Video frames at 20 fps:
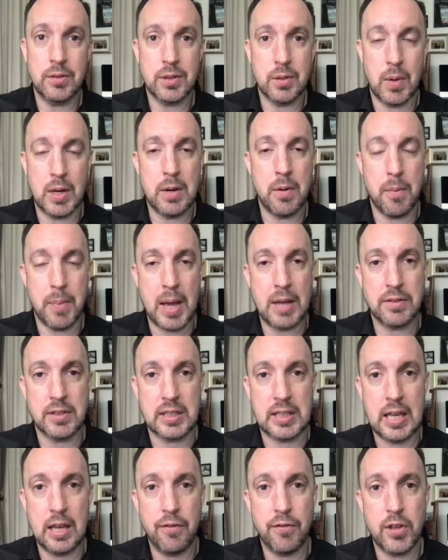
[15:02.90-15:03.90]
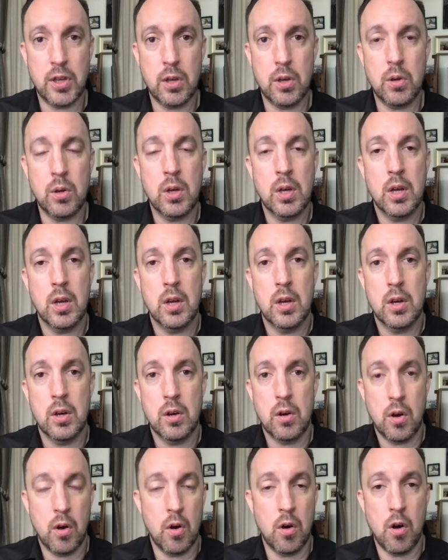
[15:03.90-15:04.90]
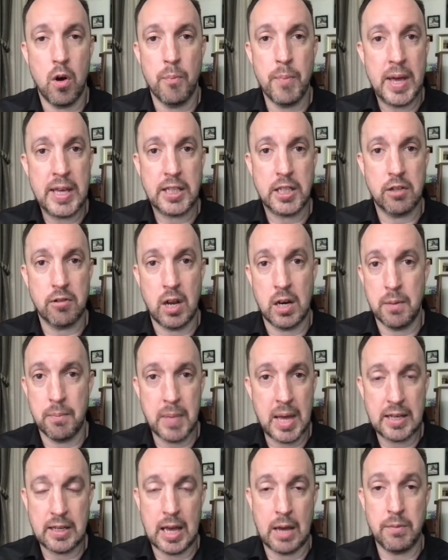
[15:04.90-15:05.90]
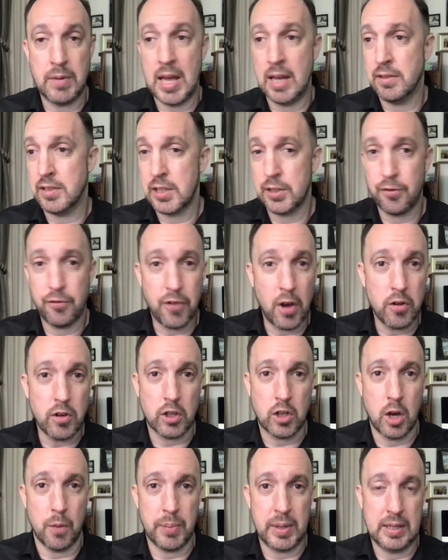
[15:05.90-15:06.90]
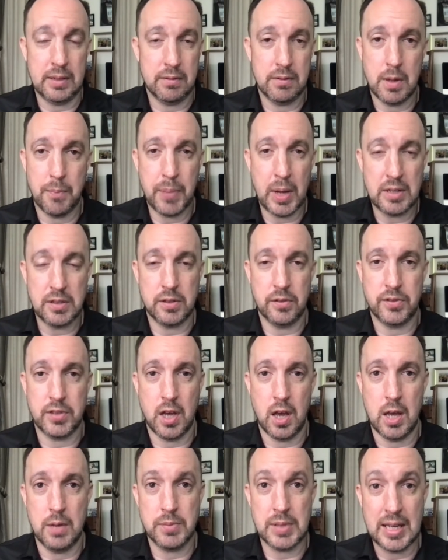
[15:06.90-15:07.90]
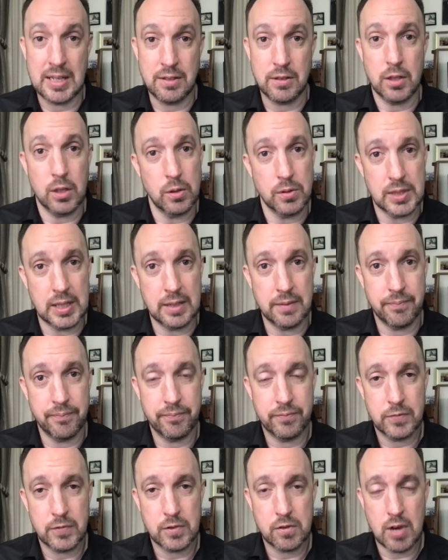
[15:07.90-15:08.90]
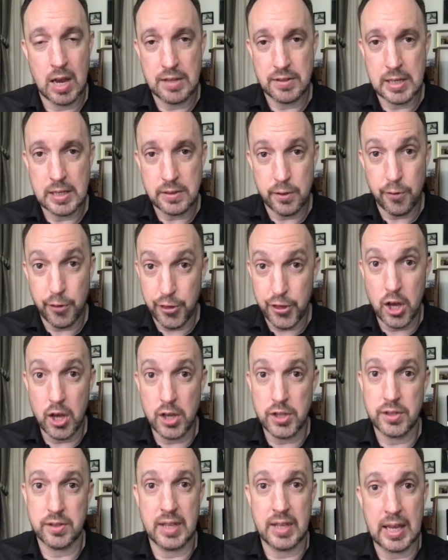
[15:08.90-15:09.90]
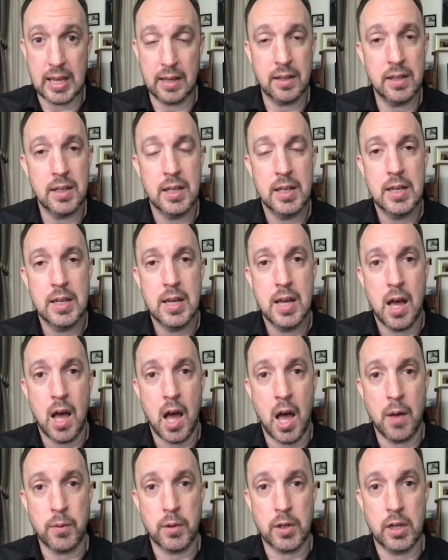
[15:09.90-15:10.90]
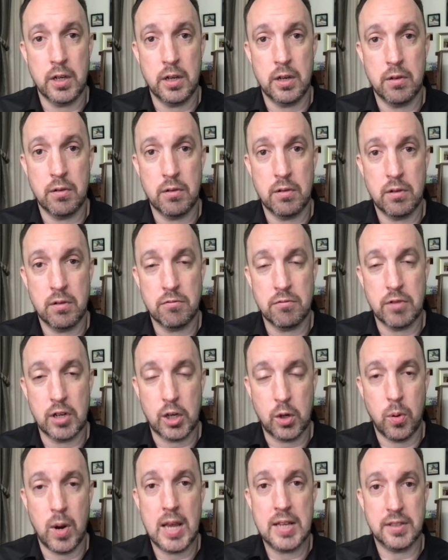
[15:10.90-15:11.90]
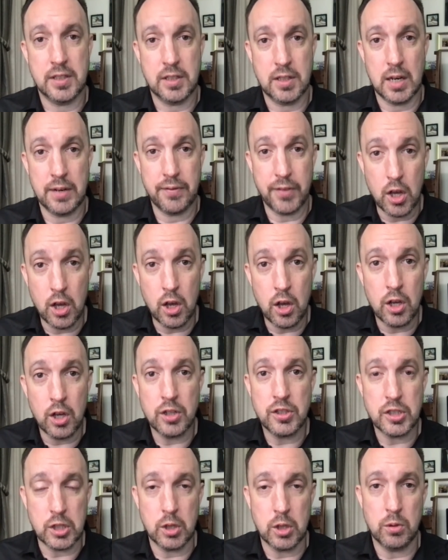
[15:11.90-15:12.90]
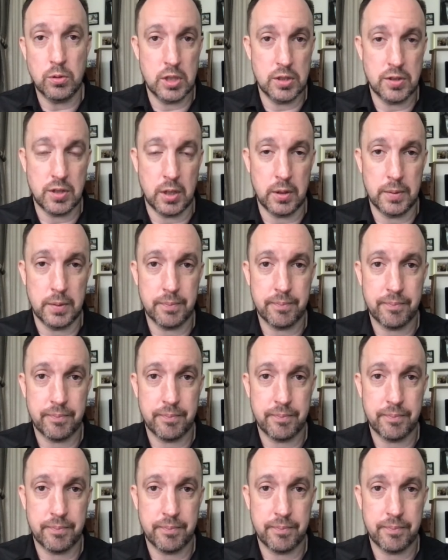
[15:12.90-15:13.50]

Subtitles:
the one I'm about to give you, or make your own and make it up now and just photocopy it a bunch of times and use it. Right, so that's the first thing I'm going to request and kind of urge you to do.